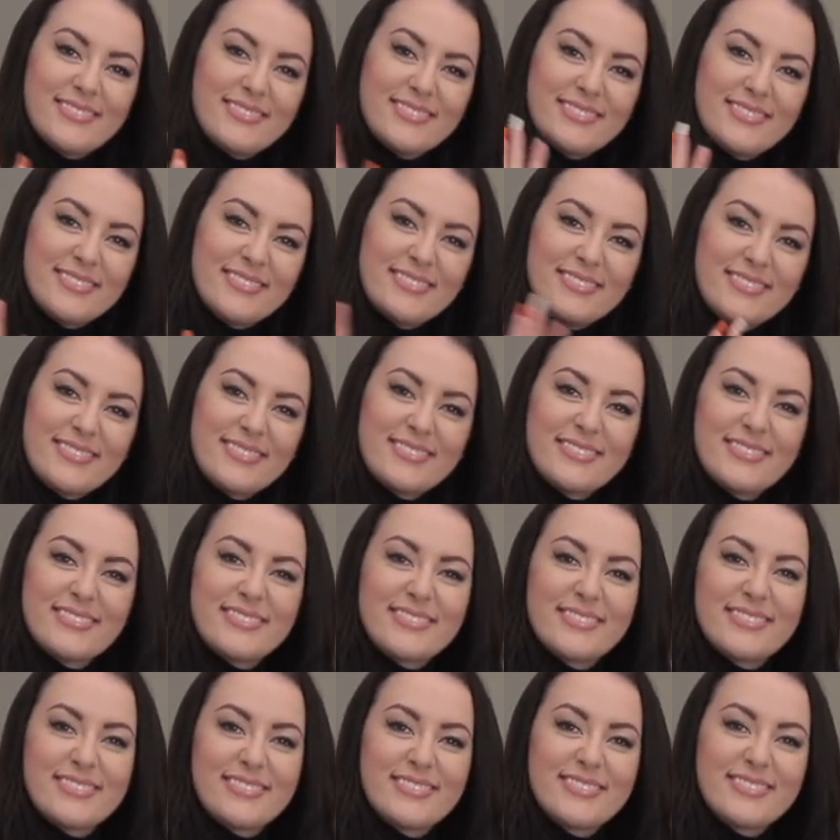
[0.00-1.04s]

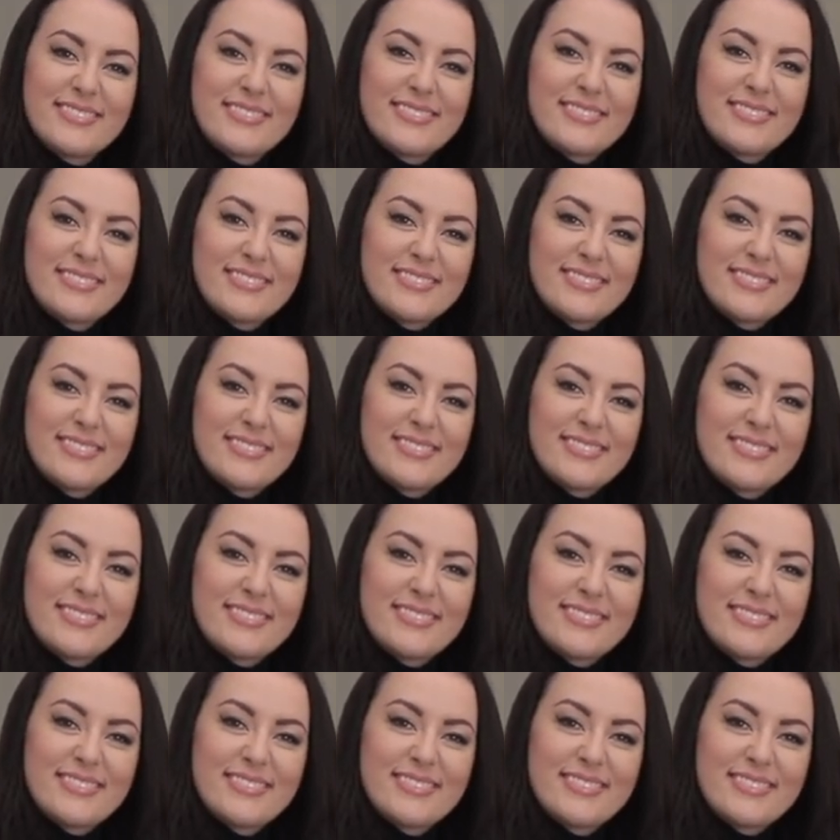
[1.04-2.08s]

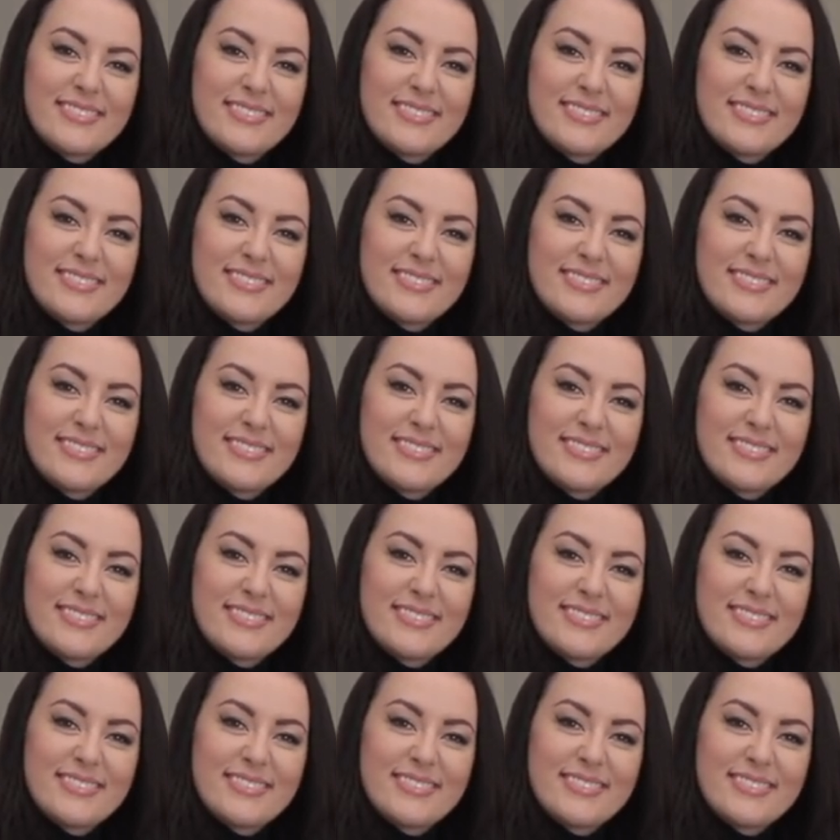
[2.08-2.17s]
No words are spoken by the person on screen.